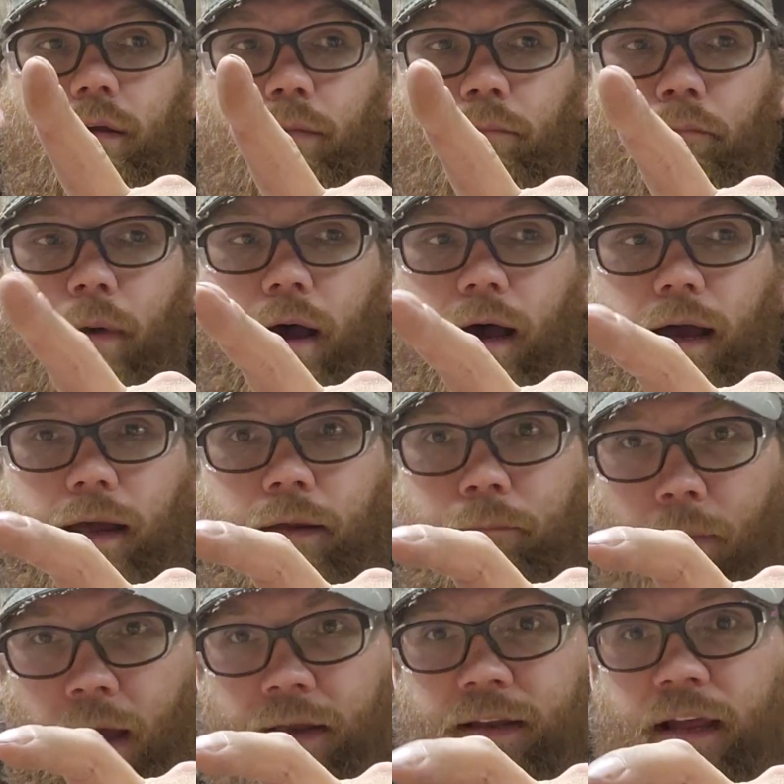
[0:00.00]
my
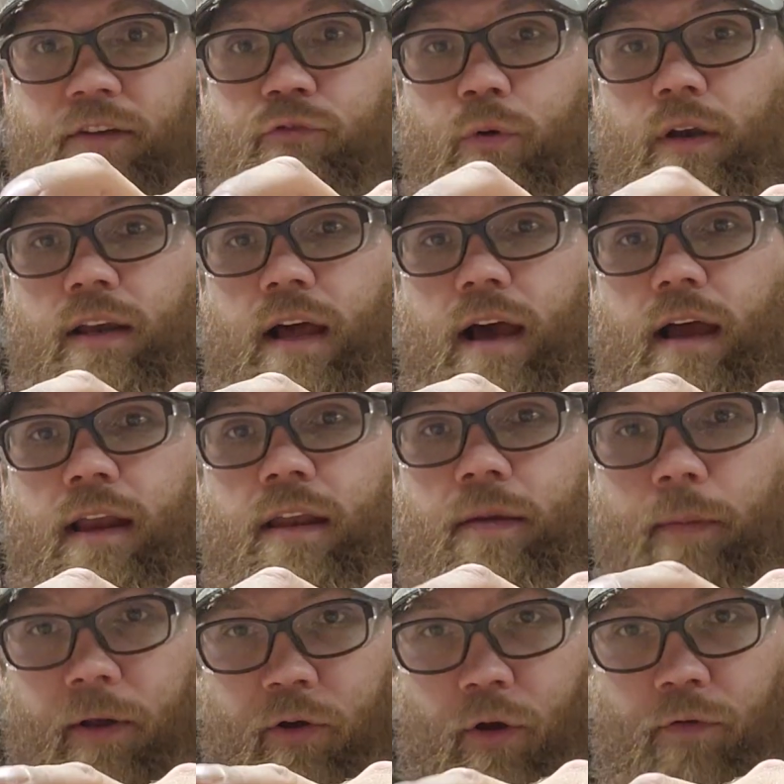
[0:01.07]
929,
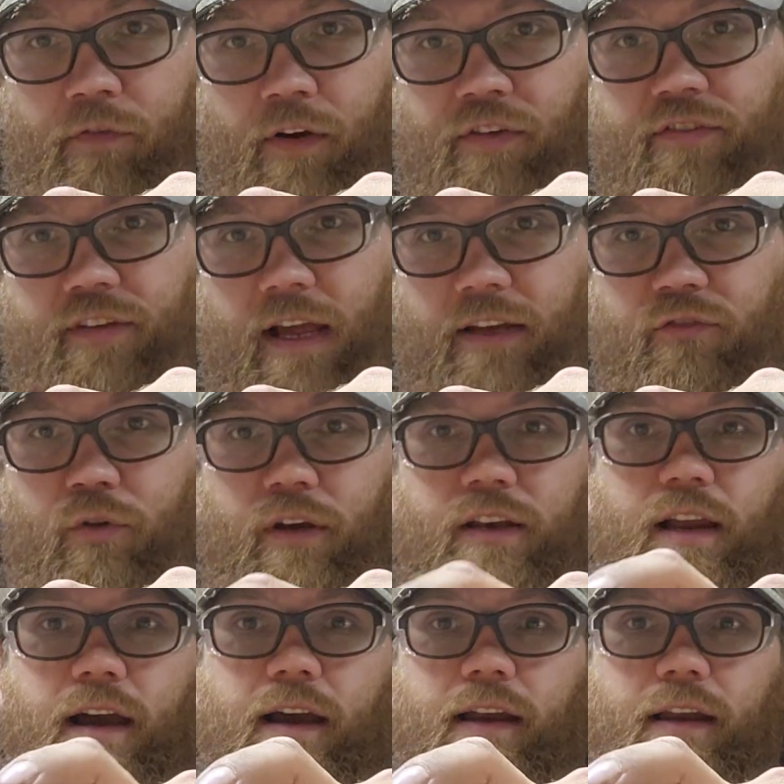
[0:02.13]
my girlfriend's
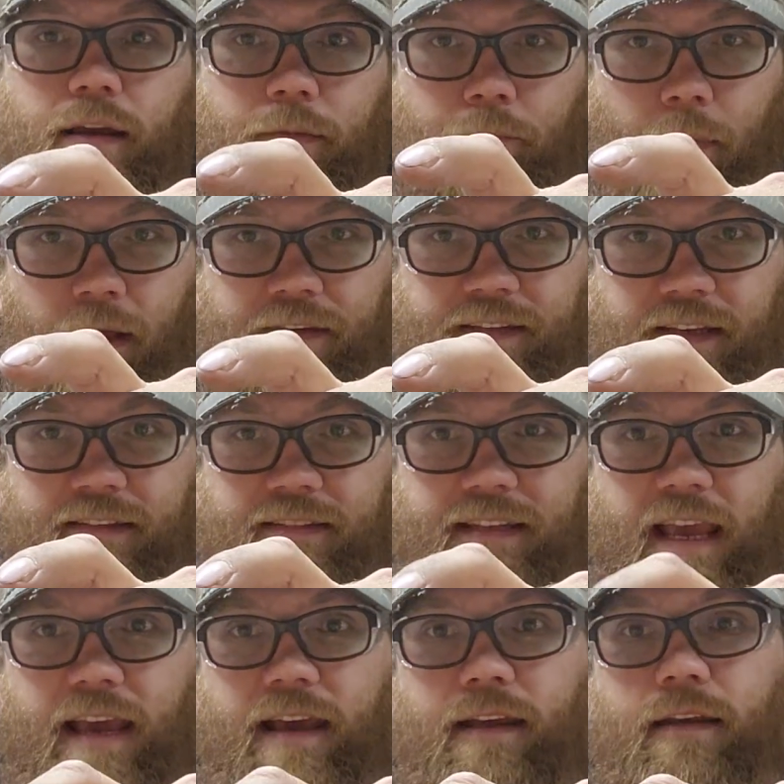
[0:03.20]
929, my
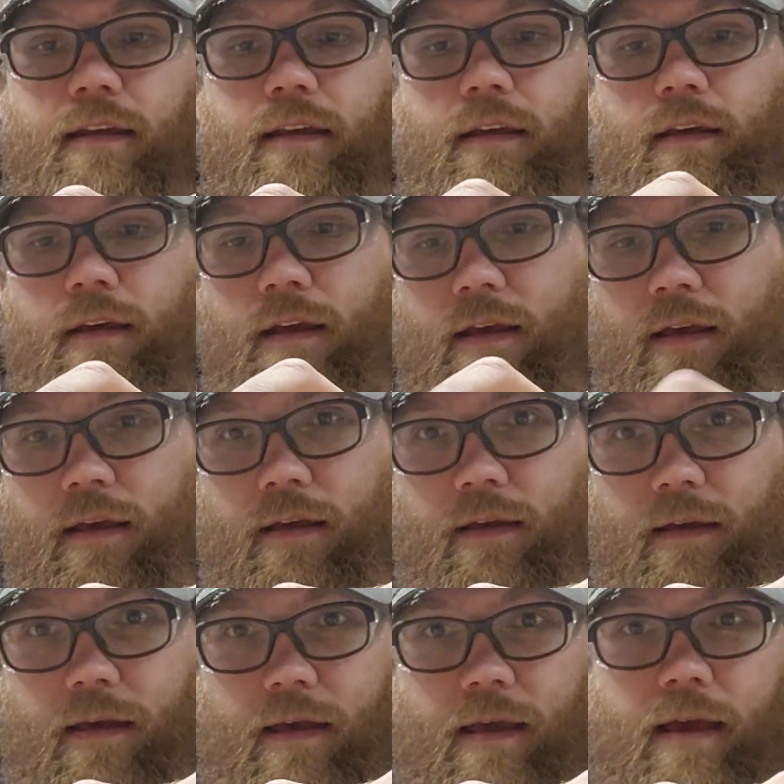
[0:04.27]
610.
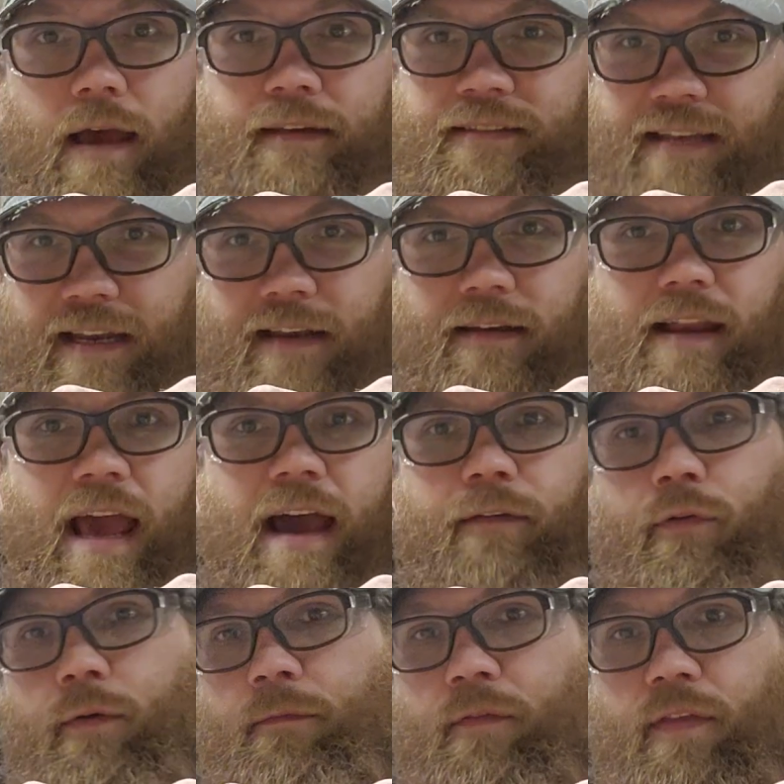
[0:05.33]
I didn't have
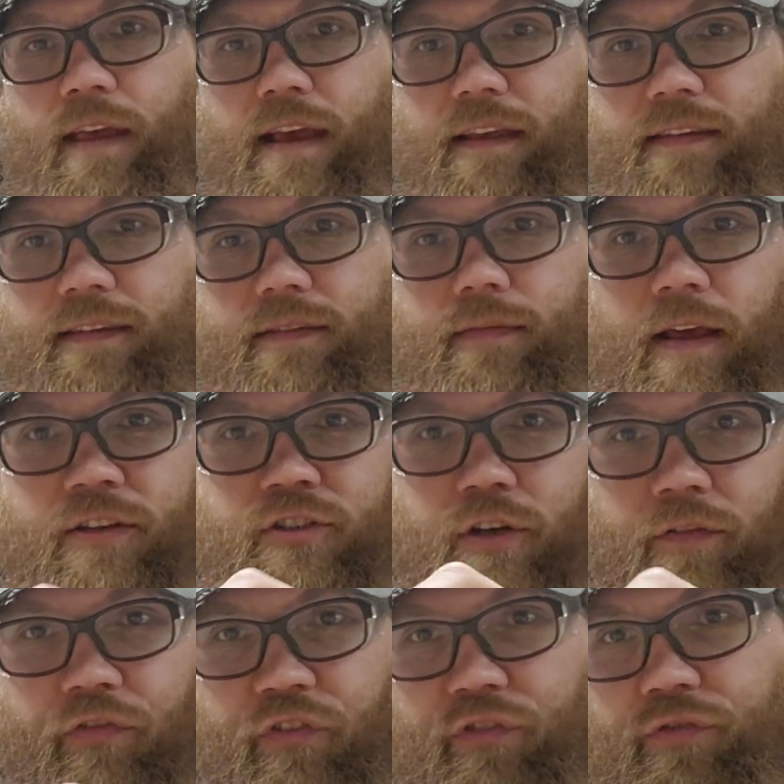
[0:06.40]
one for this. I should
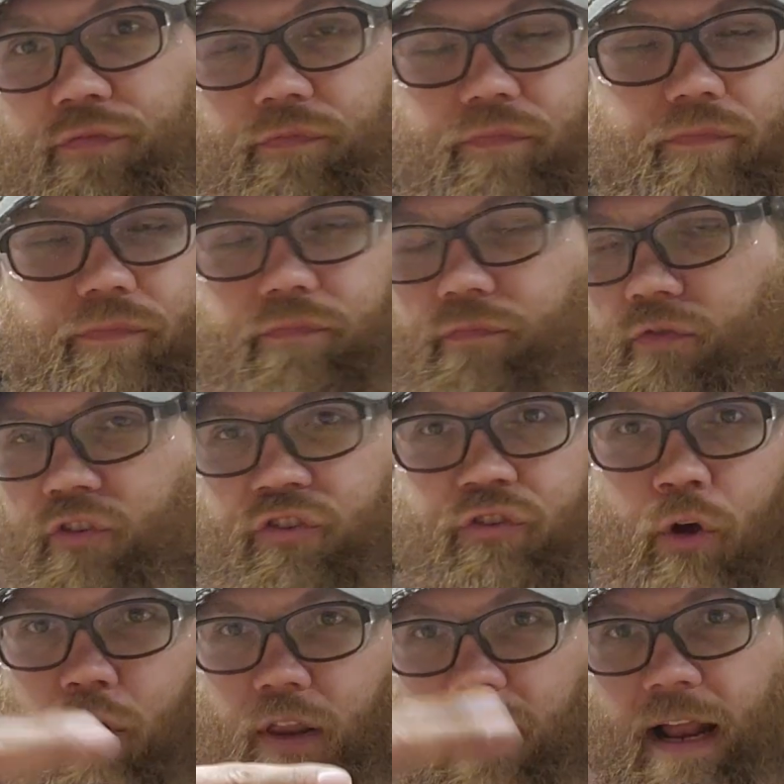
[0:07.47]
have
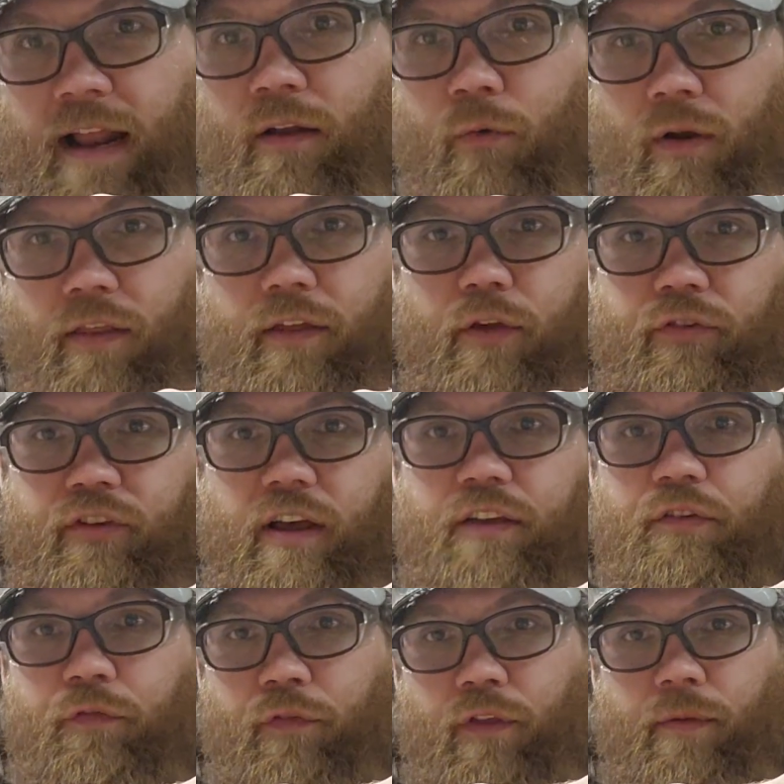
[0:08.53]
stole it out of one of those
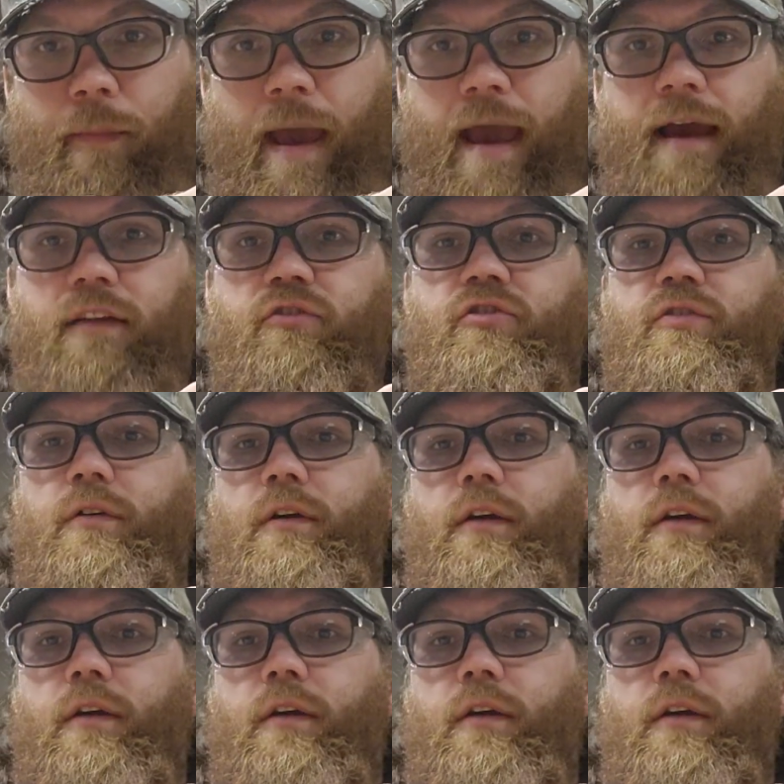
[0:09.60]
guns for the match.